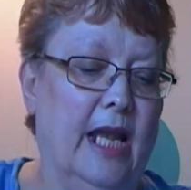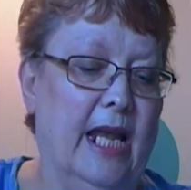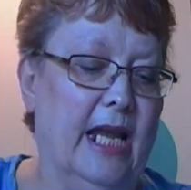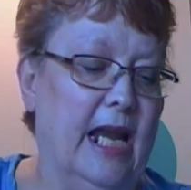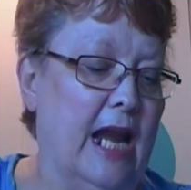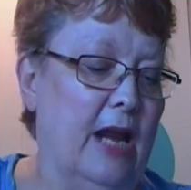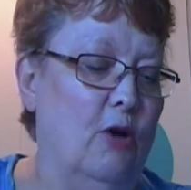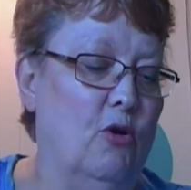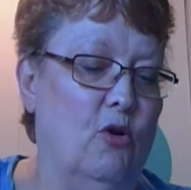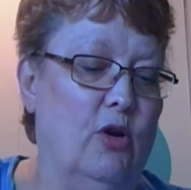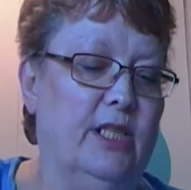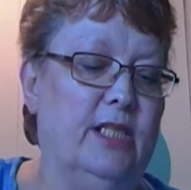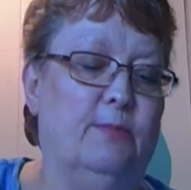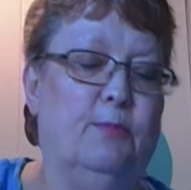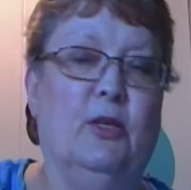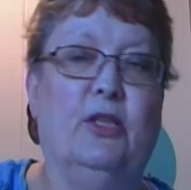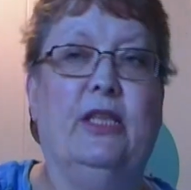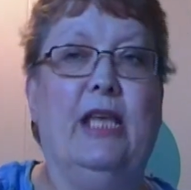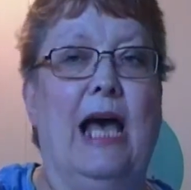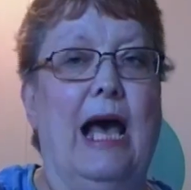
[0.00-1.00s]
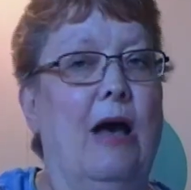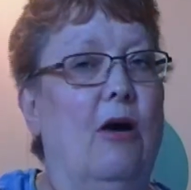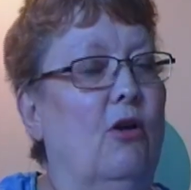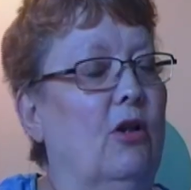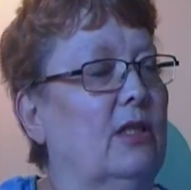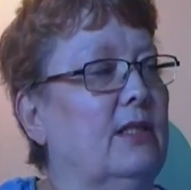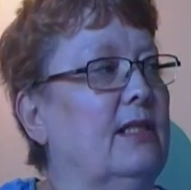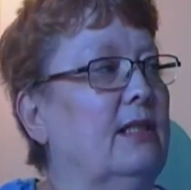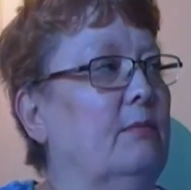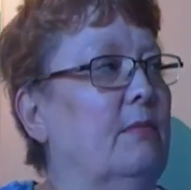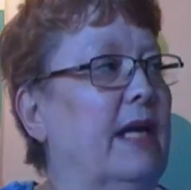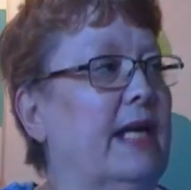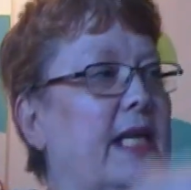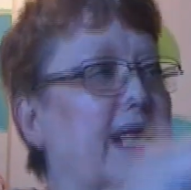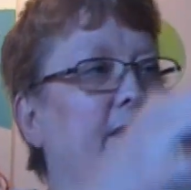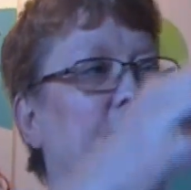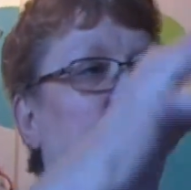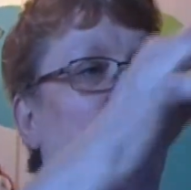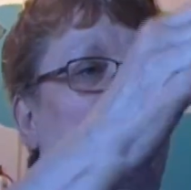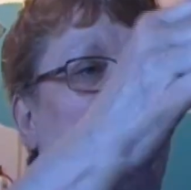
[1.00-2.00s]
And I always put the owls in my
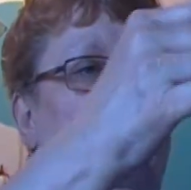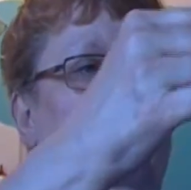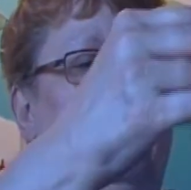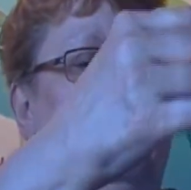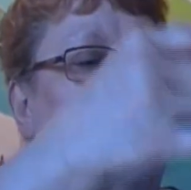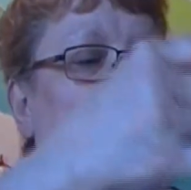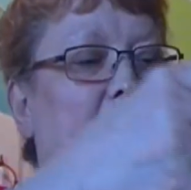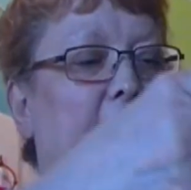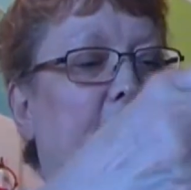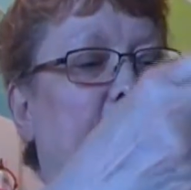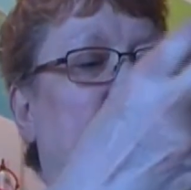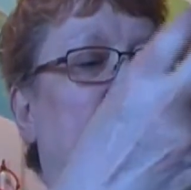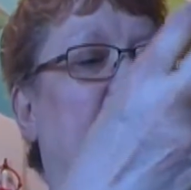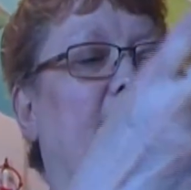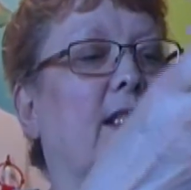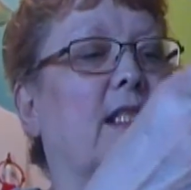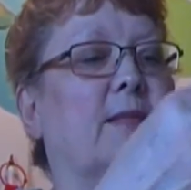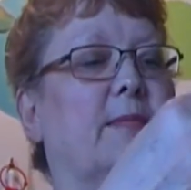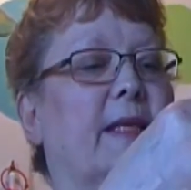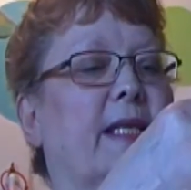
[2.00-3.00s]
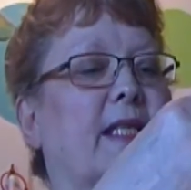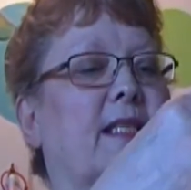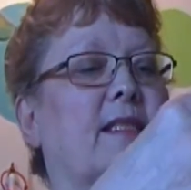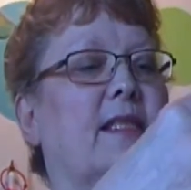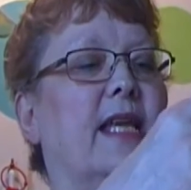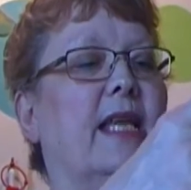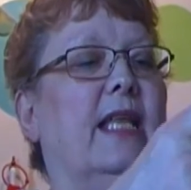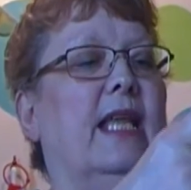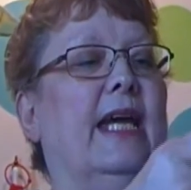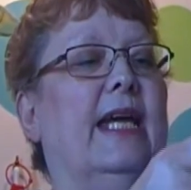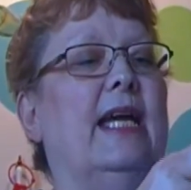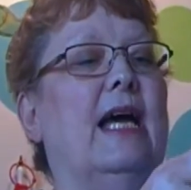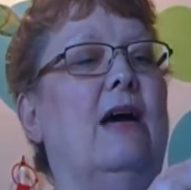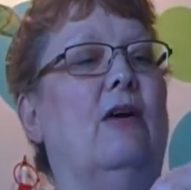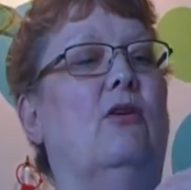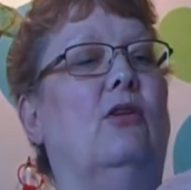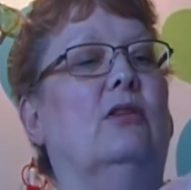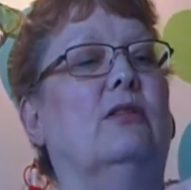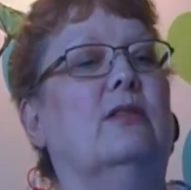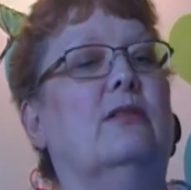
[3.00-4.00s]
giveaway for my friends because they like
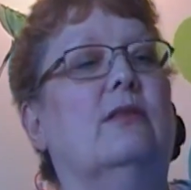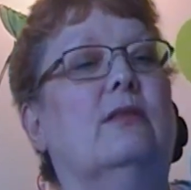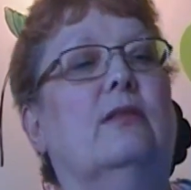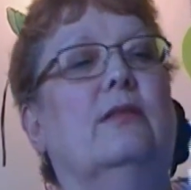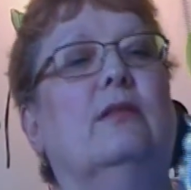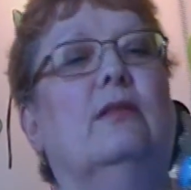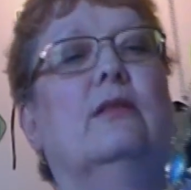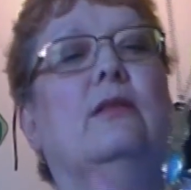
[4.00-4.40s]
owls.